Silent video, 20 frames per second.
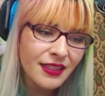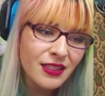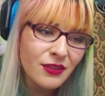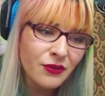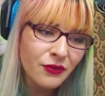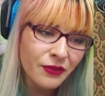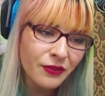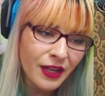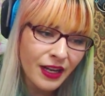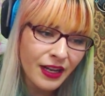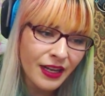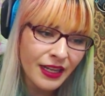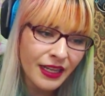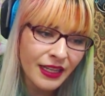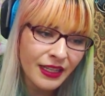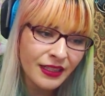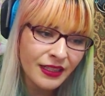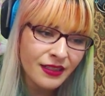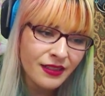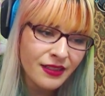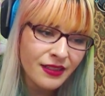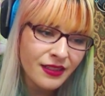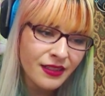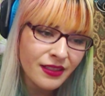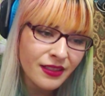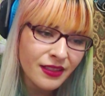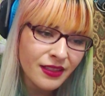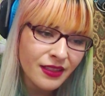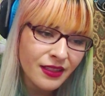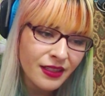find
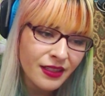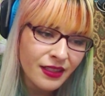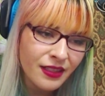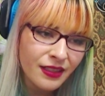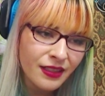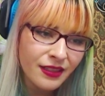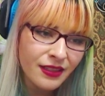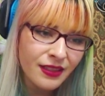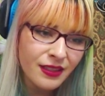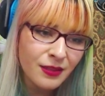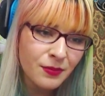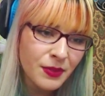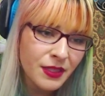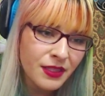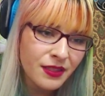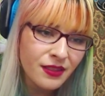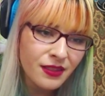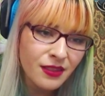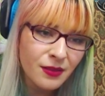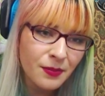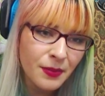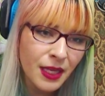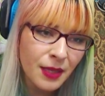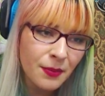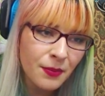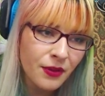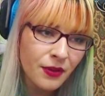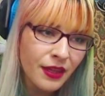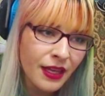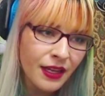these pieces of paper
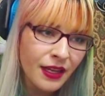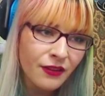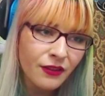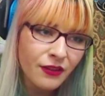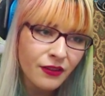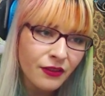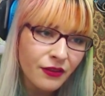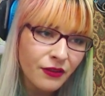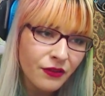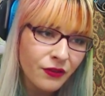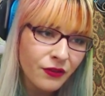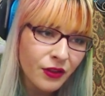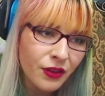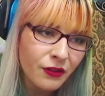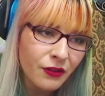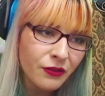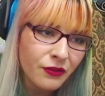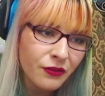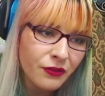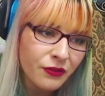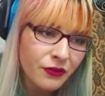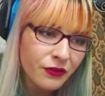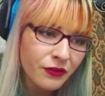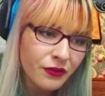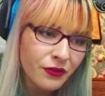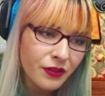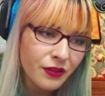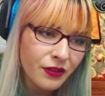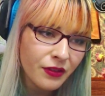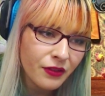that, for the
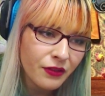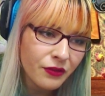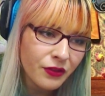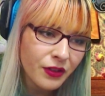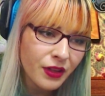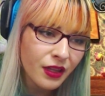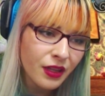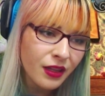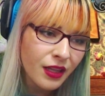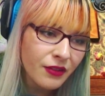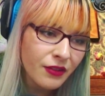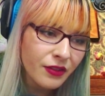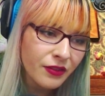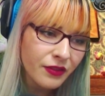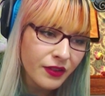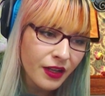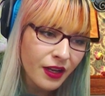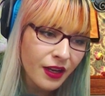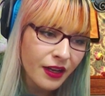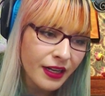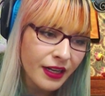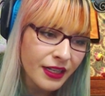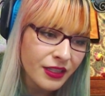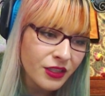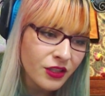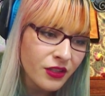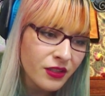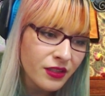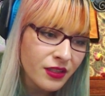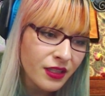love of God, I
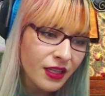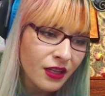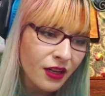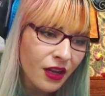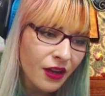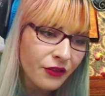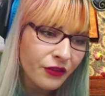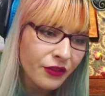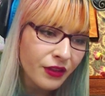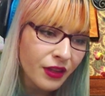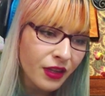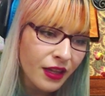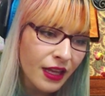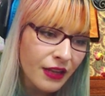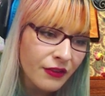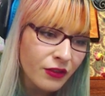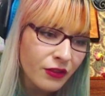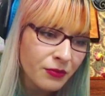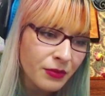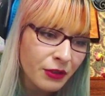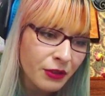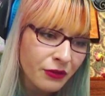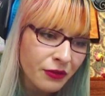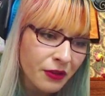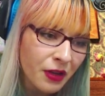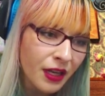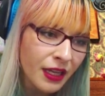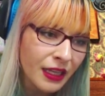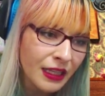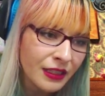just cannot for the life of me
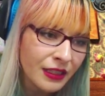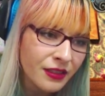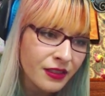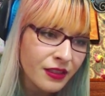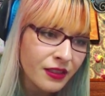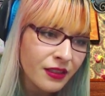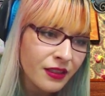find.